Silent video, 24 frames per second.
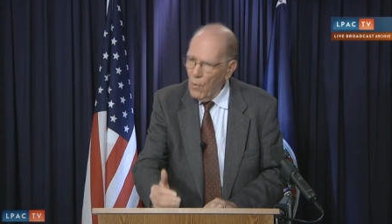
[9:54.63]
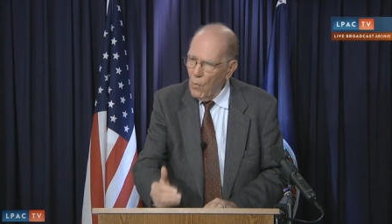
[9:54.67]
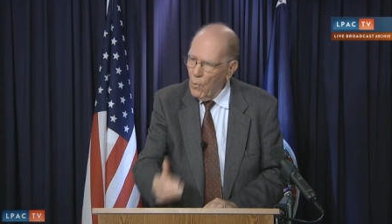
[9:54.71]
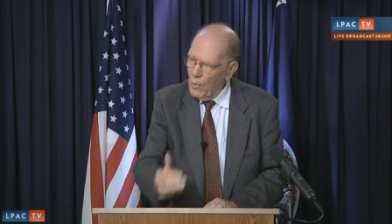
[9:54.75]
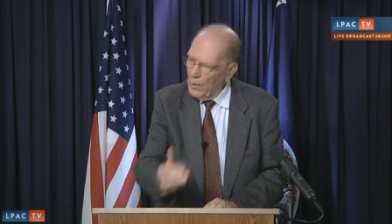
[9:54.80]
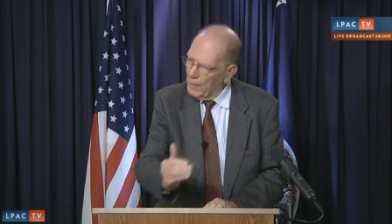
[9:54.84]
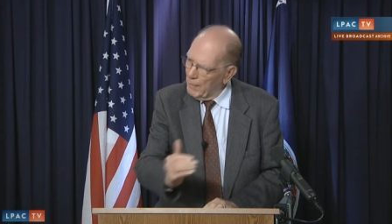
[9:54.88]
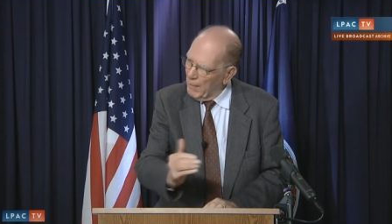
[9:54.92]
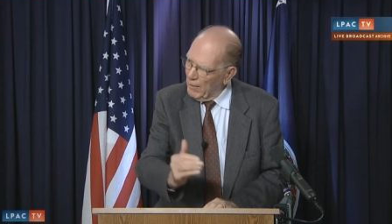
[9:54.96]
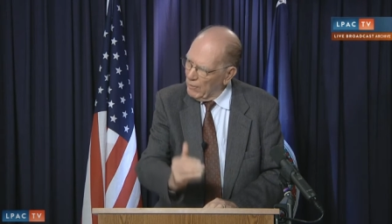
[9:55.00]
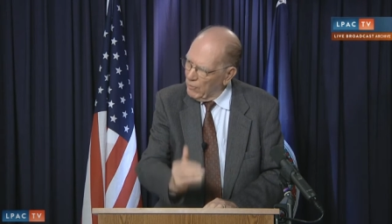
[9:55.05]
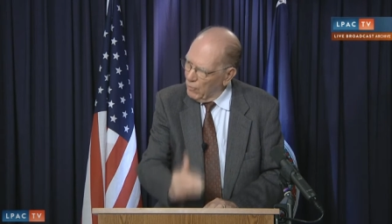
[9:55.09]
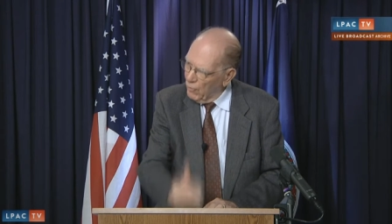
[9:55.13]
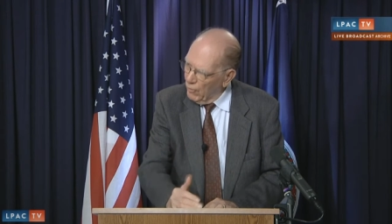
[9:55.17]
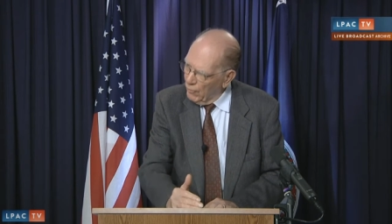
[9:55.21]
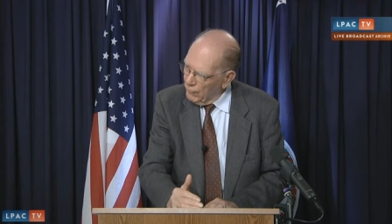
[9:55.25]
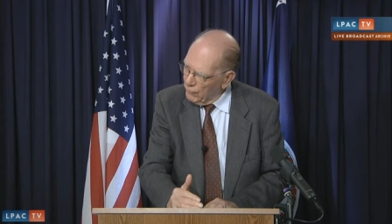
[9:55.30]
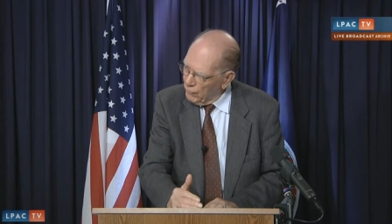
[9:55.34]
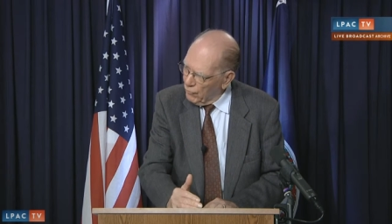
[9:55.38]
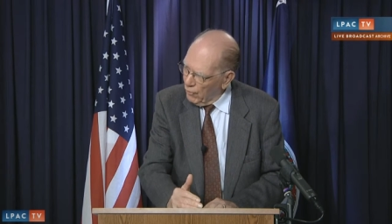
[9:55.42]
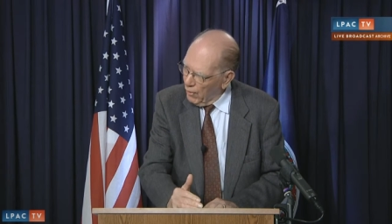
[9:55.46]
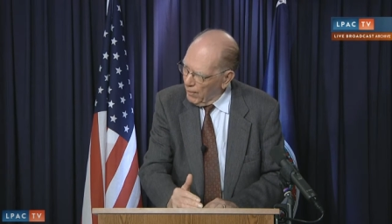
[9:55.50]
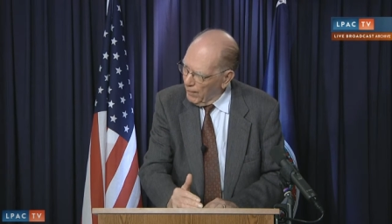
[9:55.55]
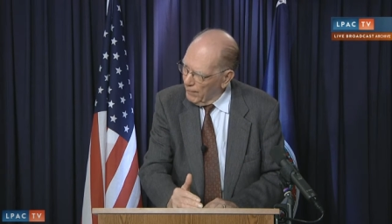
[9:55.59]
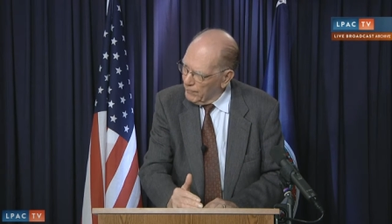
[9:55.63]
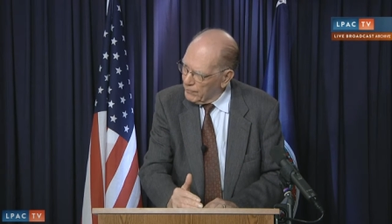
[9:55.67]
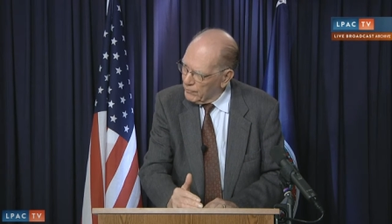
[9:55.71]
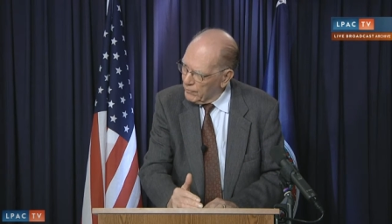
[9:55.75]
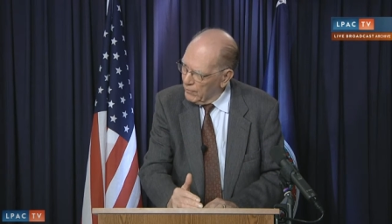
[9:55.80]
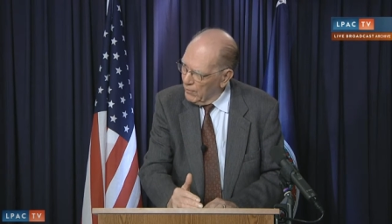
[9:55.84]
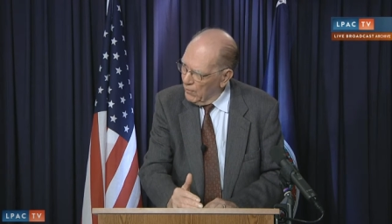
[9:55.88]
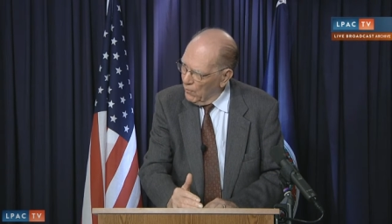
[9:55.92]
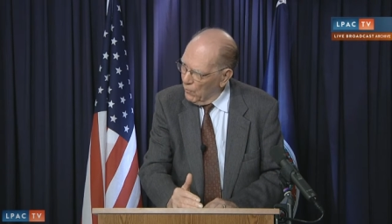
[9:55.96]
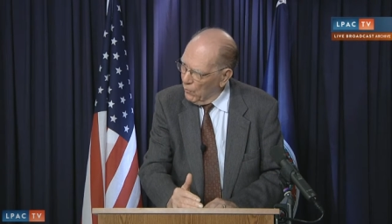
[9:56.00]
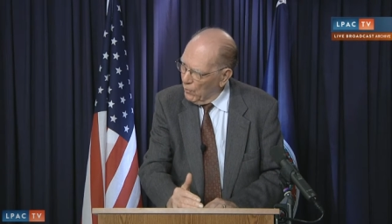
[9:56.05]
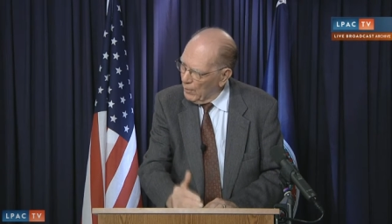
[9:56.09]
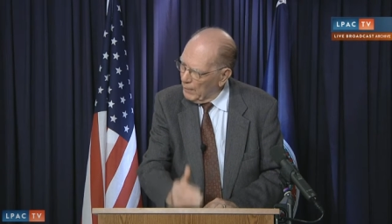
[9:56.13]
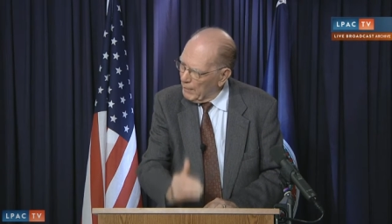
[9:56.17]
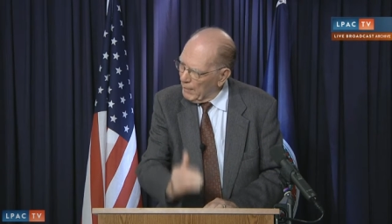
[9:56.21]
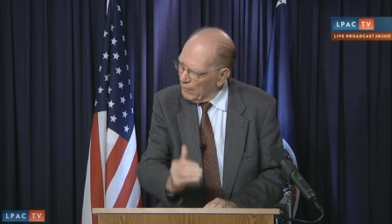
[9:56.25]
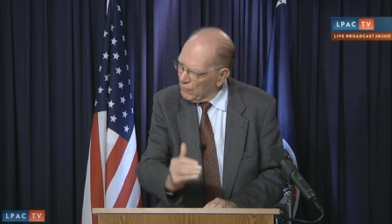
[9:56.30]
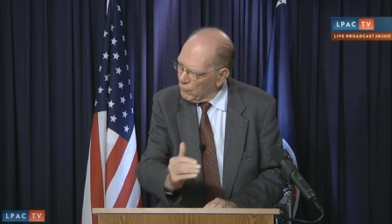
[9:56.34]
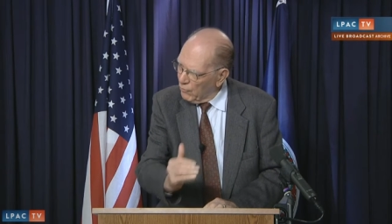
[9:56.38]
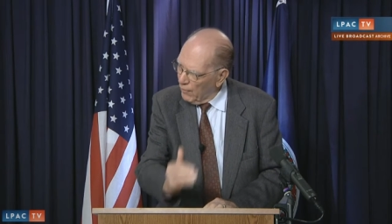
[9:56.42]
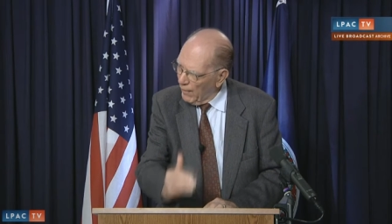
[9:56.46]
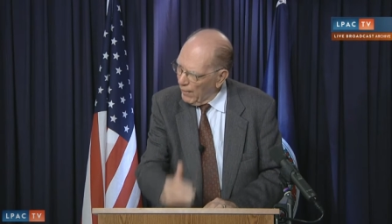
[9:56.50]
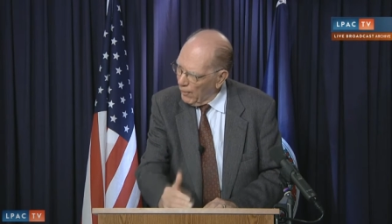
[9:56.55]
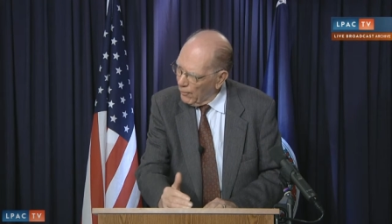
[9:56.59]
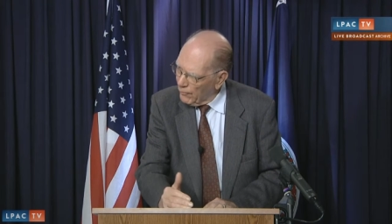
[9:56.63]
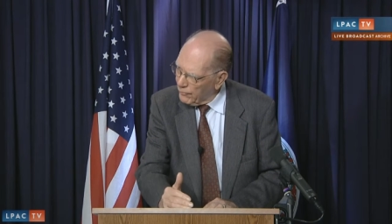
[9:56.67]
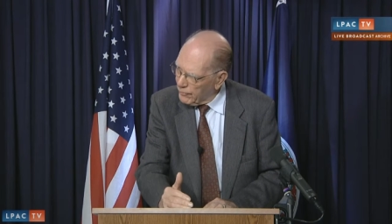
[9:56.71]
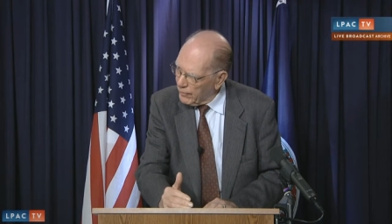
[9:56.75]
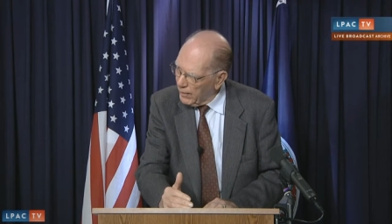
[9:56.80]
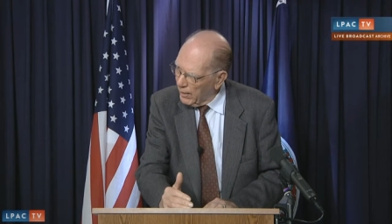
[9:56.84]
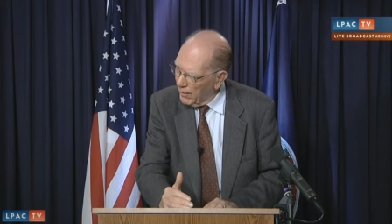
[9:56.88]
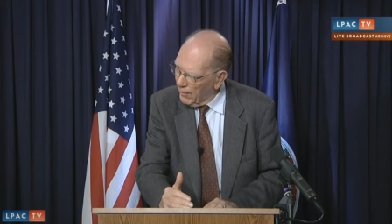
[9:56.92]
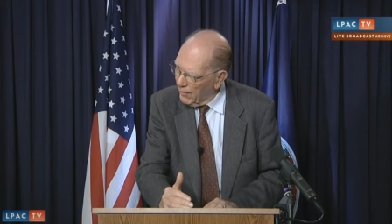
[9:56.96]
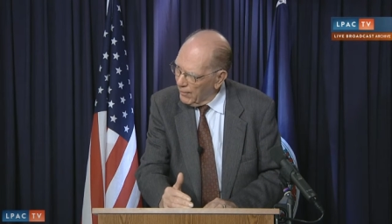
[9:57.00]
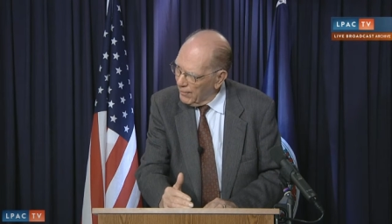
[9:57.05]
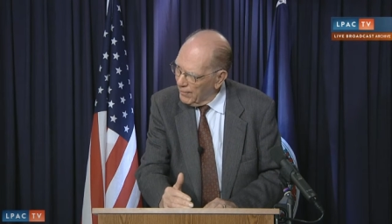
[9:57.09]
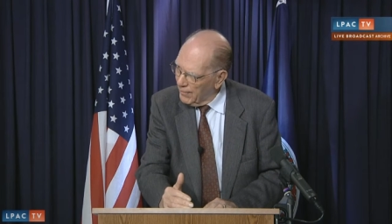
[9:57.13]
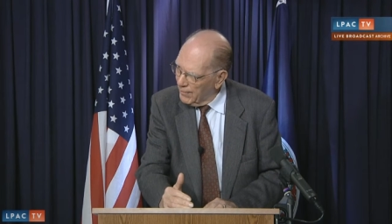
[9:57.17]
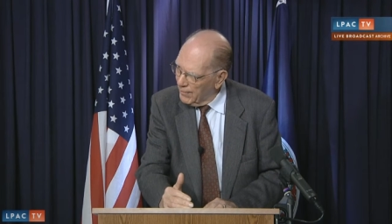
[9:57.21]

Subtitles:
What about your jobs? What about your health care?